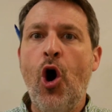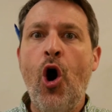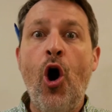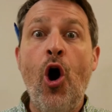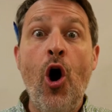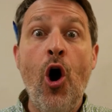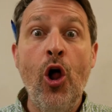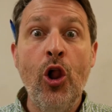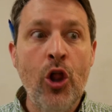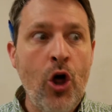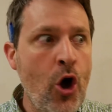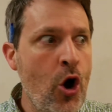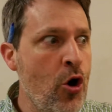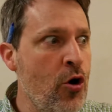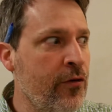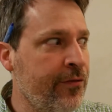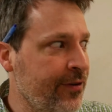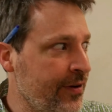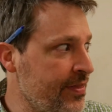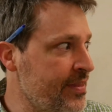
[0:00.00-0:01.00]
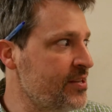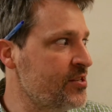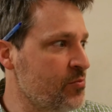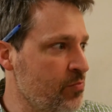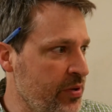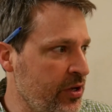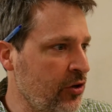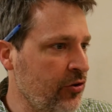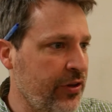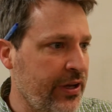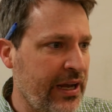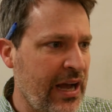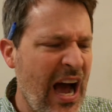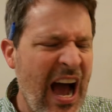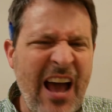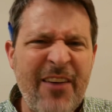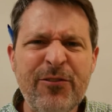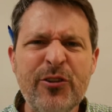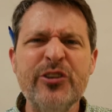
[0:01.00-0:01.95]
all over this building. I've